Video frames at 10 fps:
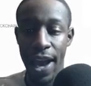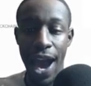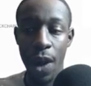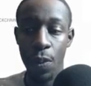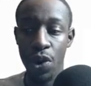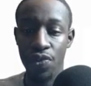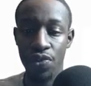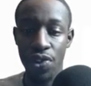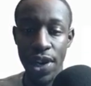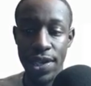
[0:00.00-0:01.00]
I would
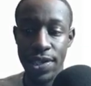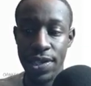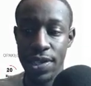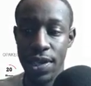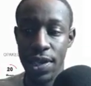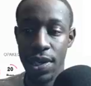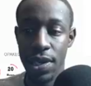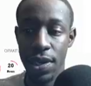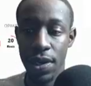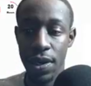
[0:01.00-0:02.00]
risk
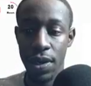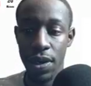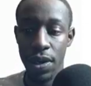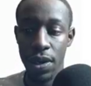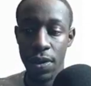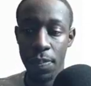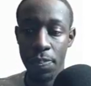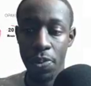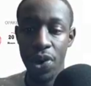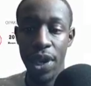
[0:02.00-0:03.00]

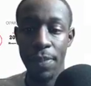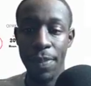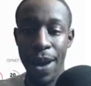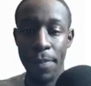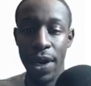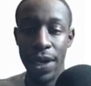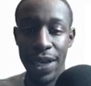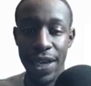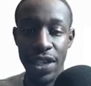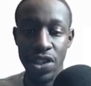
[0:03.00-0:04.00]
putting my money
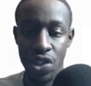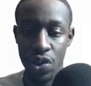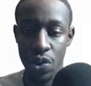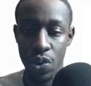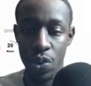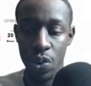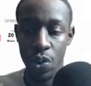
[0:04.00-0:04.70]
into